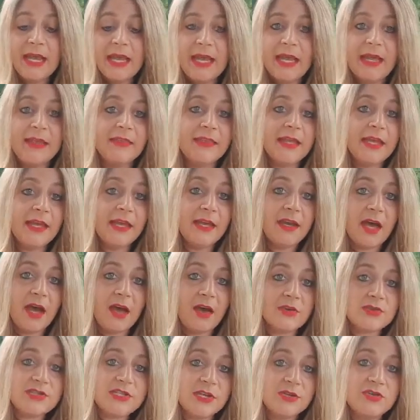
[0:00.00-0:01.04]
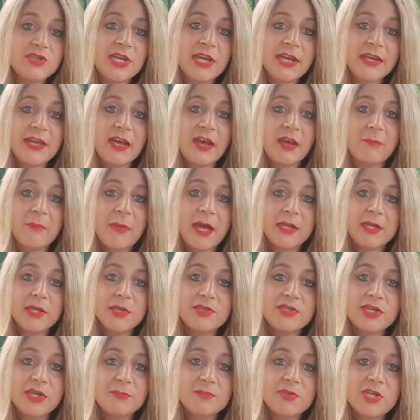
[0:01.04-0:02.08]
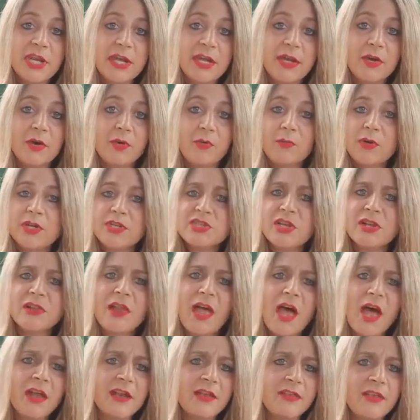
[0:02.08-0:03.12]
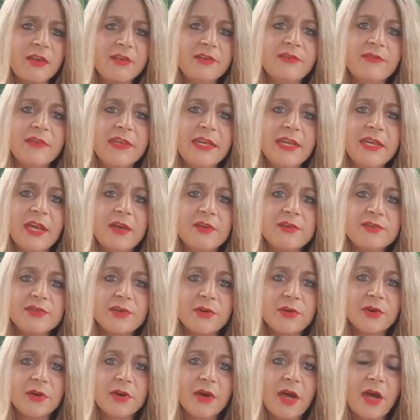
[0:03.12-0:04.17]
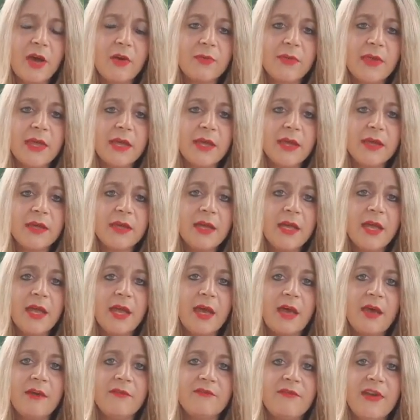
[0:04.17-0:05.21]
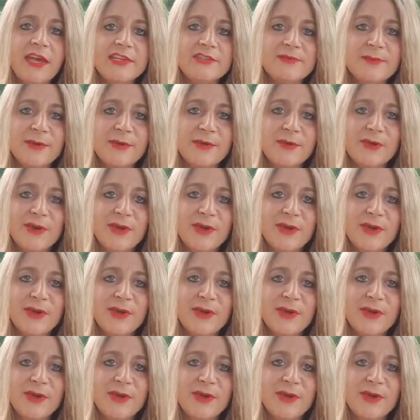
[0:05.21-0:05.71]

And then also check out my YouTube channel, which a lot of those videos are on the Facebook